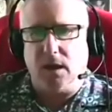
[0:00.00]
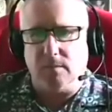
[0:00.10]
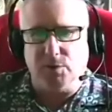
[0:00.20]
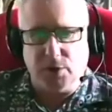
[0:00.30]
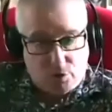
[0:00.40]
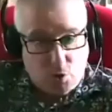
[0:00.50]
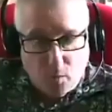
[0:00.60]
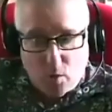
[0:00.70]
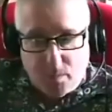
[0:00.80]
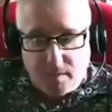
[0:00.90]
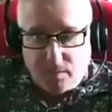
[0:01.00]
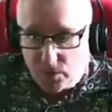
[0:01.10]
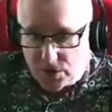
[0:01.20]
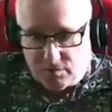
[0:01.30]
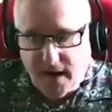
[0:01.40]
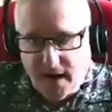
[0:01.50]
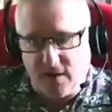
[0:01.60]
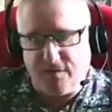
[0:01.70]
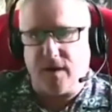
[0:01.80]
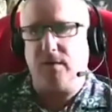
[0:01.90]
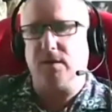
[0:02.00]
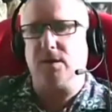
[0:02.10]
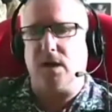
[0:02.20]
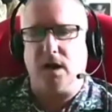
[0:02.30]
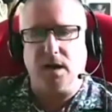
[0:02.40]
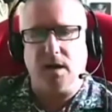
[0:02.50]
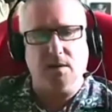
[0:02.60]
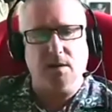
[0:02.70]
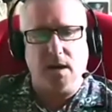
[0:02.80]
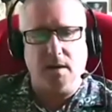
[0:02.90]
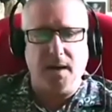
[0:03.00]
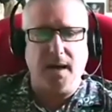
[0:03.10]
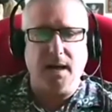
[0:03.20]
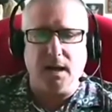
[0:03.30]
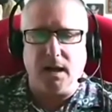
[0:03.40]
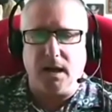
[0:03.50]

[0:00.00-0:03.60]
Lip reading: Just normal people, just regular folks like me,